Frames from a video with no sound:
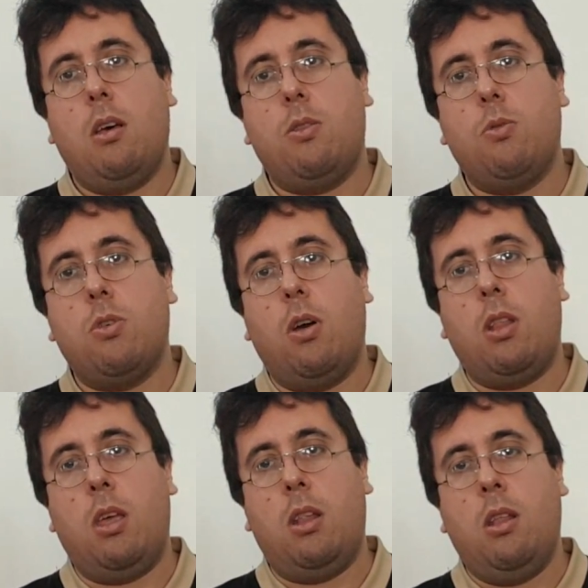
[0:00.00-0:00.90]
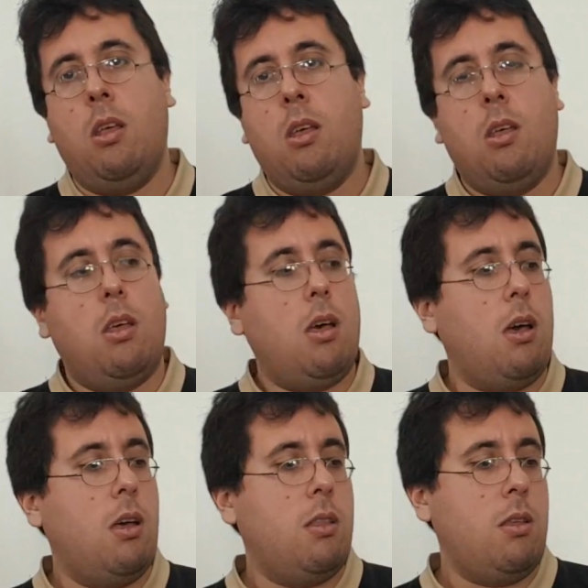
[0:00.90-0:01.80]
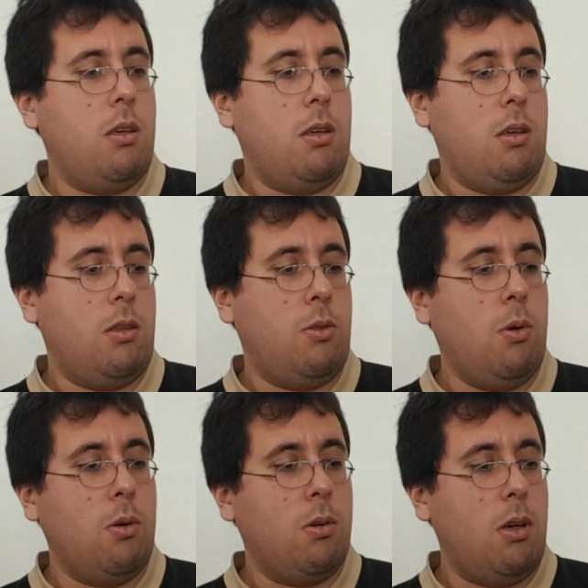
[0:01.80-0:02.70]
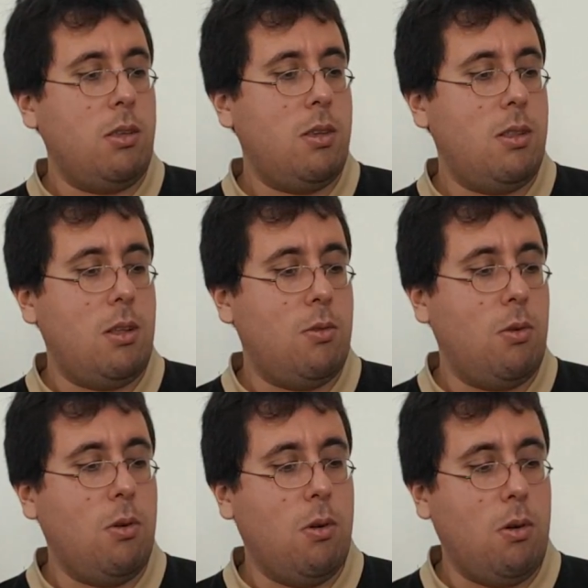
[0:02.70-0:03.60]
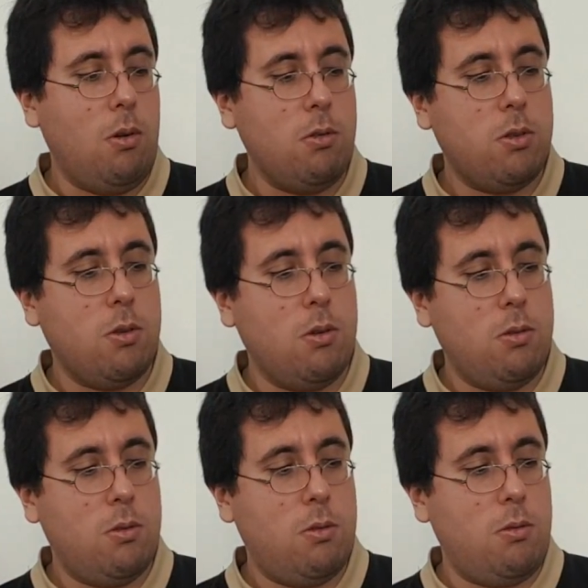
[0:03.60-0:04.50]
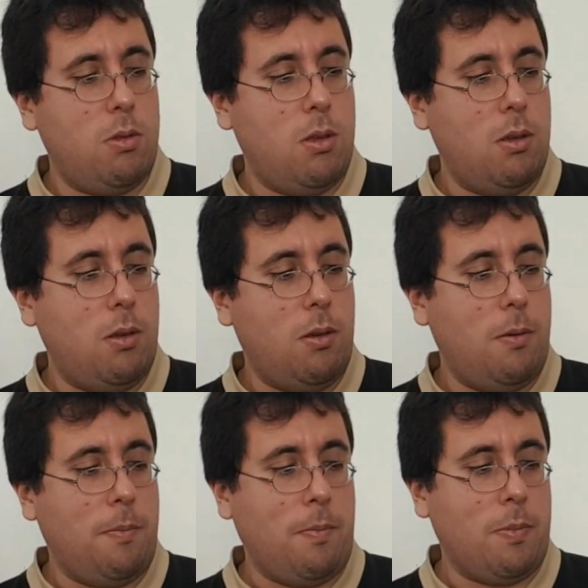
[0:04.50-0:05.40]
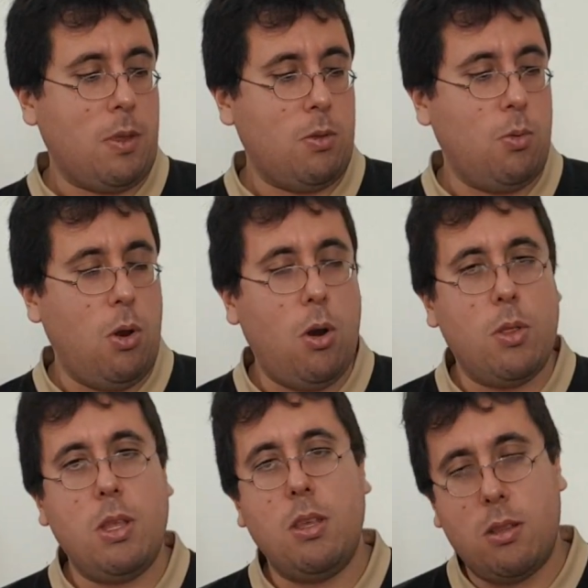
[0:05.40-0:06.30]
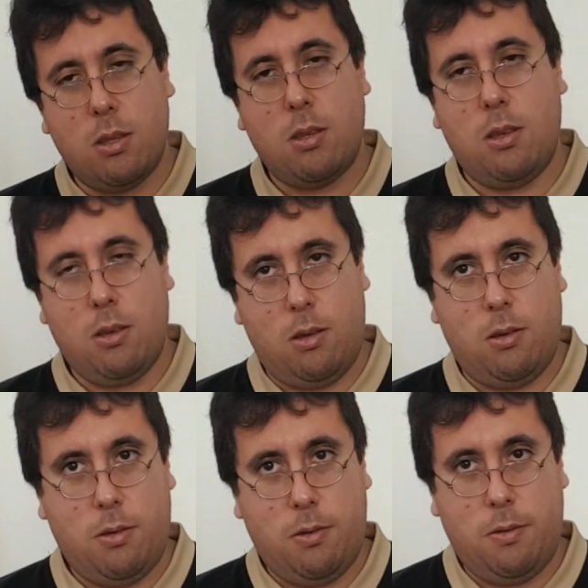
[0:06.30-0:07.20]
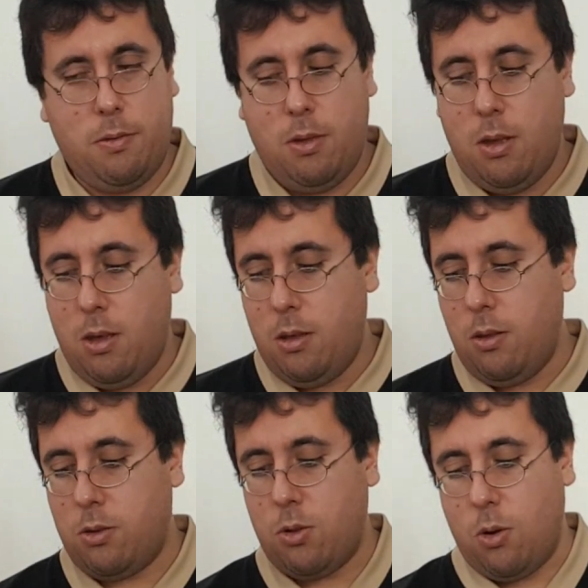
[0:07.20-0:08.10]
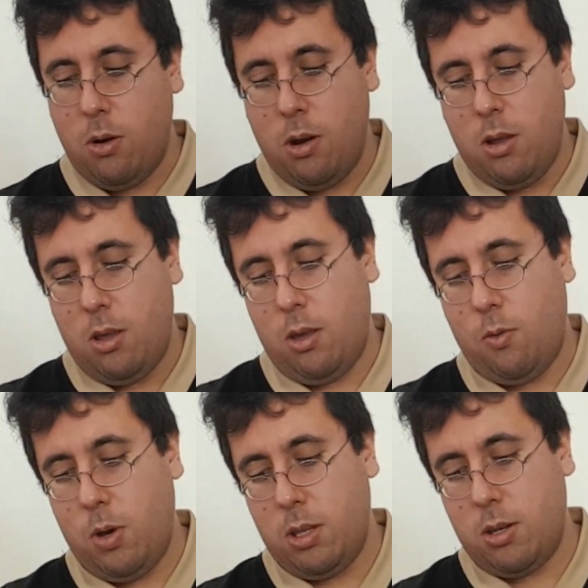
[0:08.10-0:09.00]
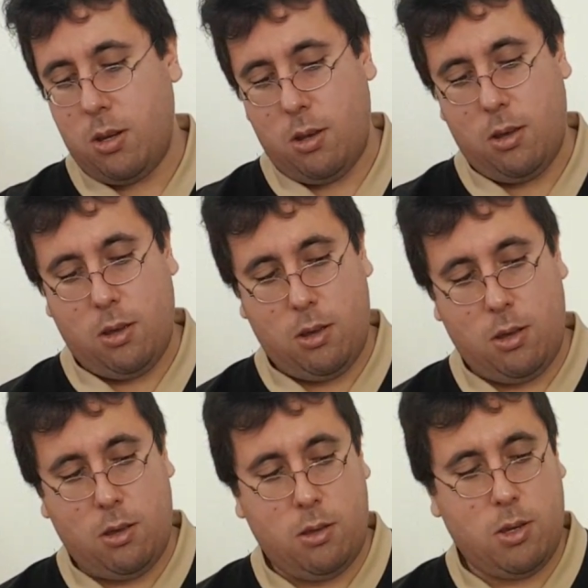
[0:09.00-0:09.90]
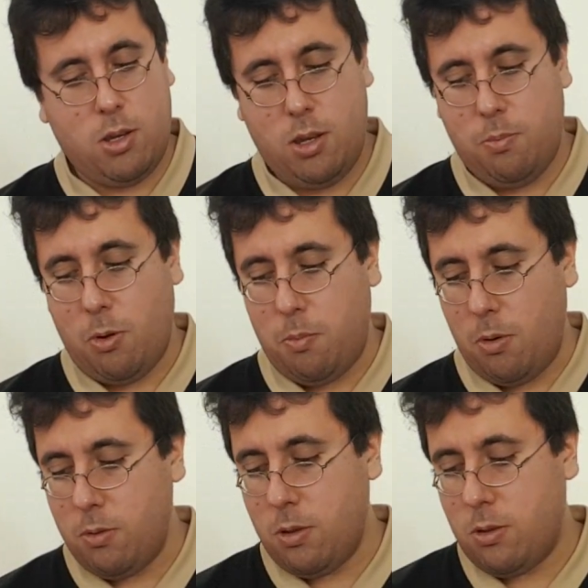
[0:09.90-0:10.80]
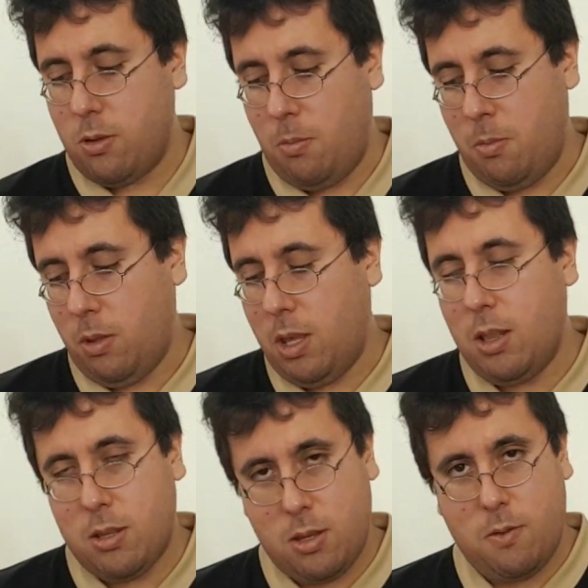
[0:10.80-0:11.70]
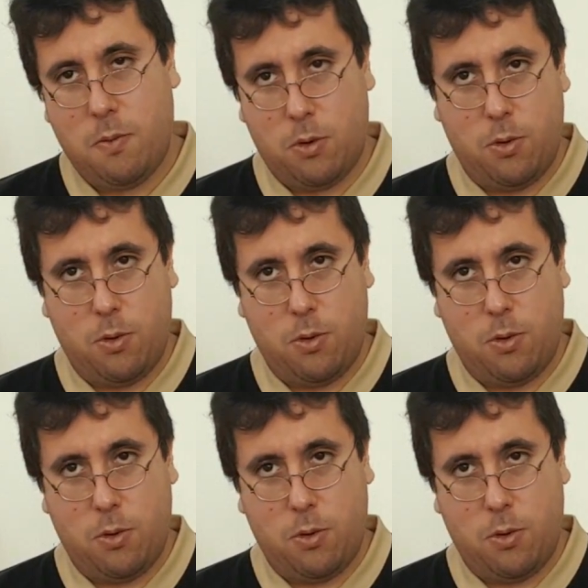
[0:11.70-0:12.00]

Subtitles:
to join in. And don't hesitate to go also to Lolo Did It's store, in which she proposes some kits for